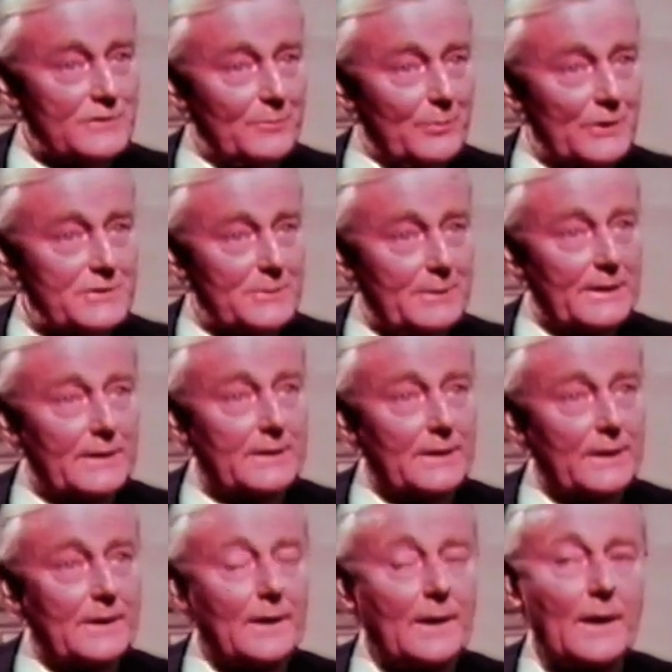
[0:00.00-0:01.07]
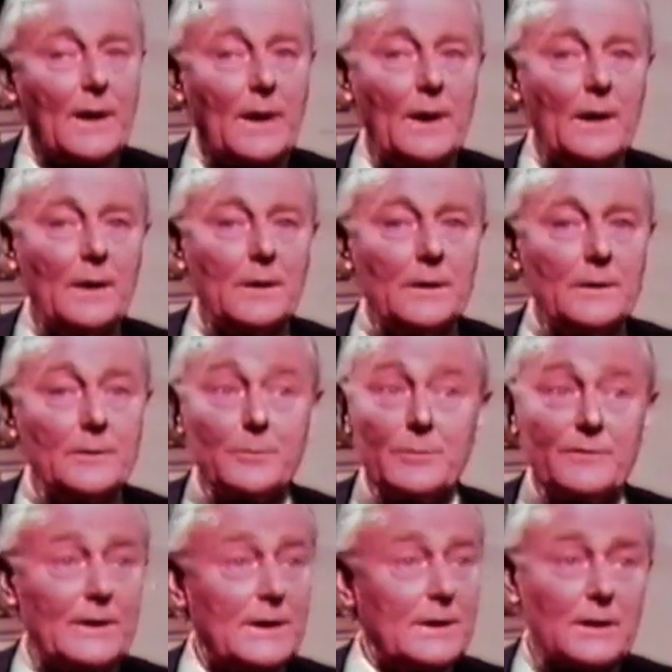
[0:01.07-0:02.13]
What do you mean, a whole city held to
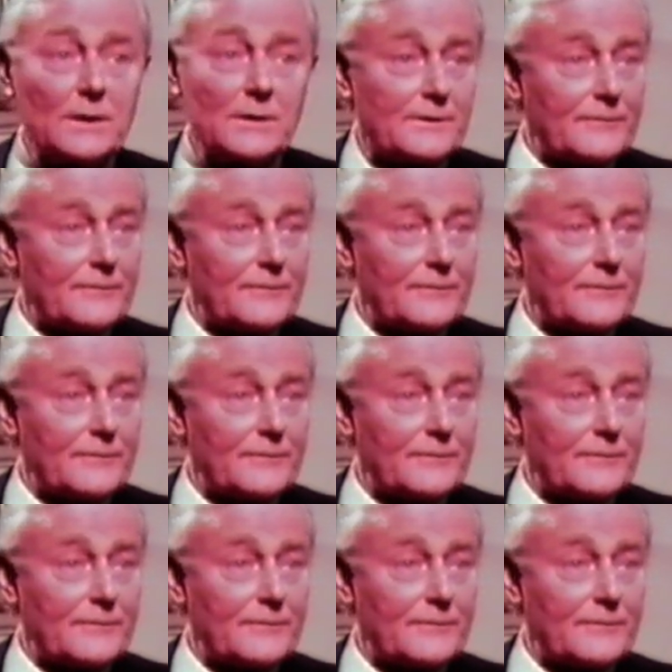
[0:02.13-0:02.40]
ransom?